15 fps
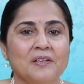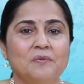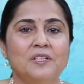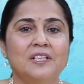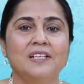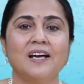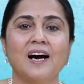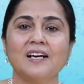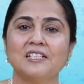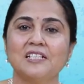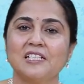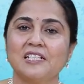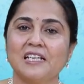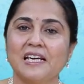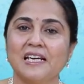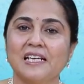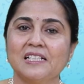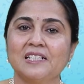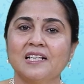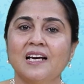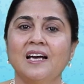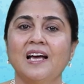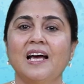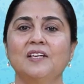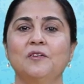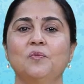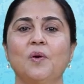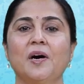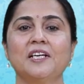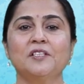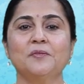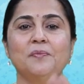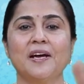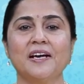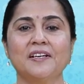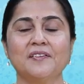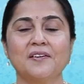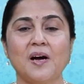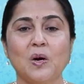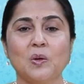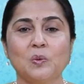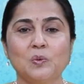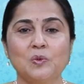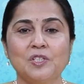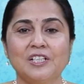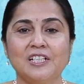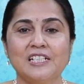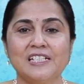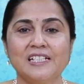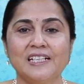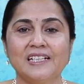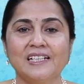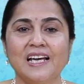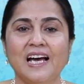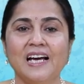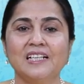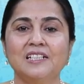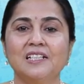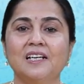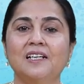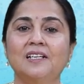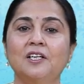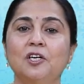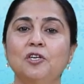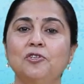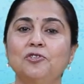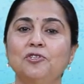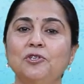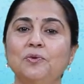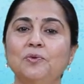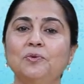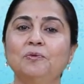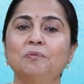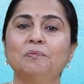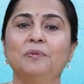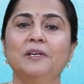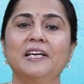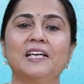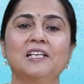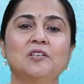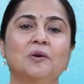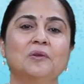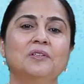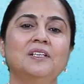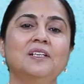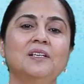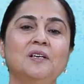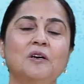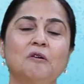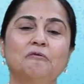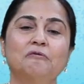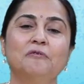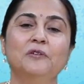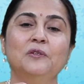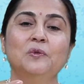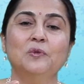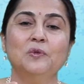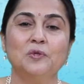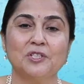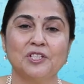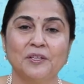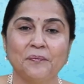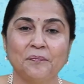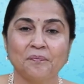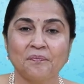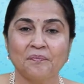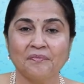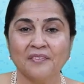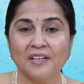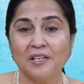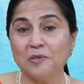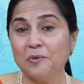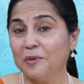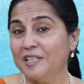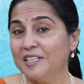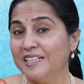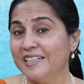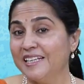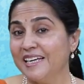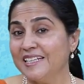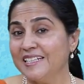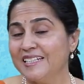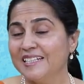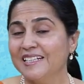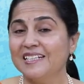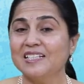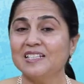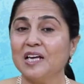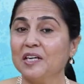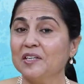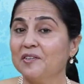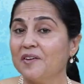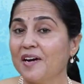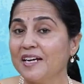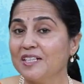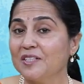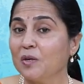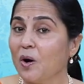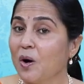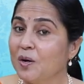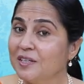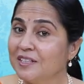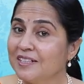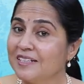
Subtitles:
with a large stage and a white background curtain and a tune played on the flute to indicate sunrise or